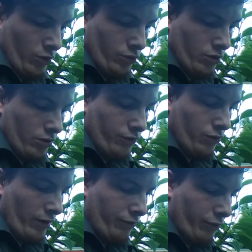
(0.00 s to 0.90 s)
the result of
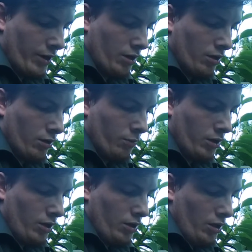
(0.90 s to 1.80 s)
the referendum,
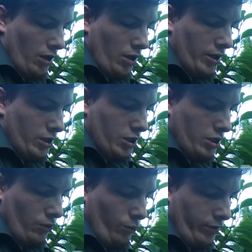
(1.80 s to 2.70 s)
I'd
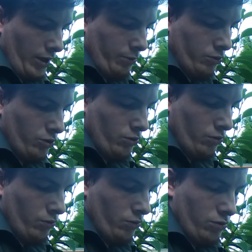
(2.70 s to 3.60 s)
still be able
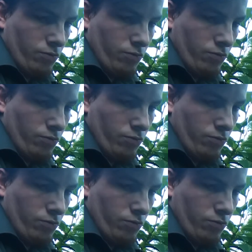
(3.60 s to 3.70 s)
to